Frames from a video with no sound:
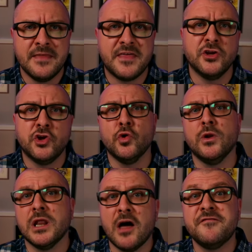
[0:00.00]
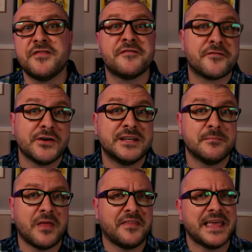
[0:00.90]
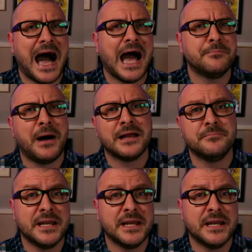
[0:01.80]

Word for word: then you'll love the freedom that the iPad